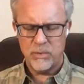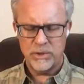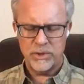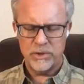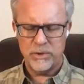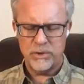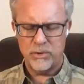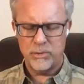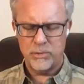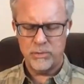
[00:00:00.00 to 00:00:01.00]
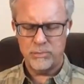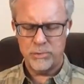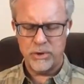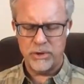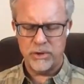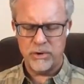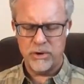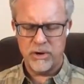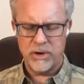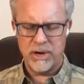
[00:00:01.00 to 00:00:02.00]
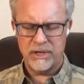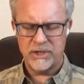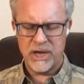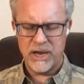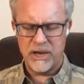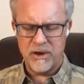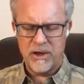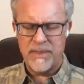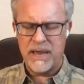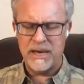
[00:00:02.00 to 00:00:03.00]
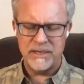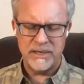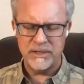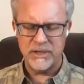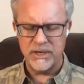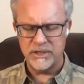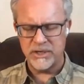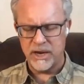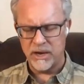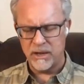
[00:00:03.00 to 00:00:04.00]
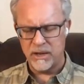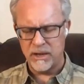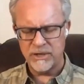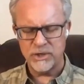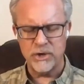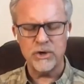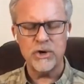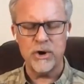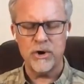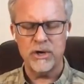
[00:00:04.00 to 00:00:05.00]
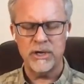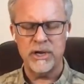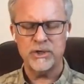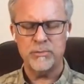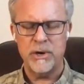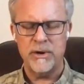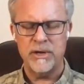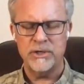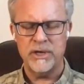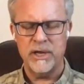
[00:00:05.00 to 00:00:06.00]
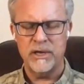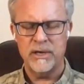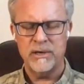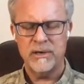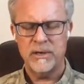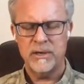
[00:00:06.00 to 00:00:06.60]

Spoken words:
Where would you put your anxiety on that intensity scale as you're currently experiencing it?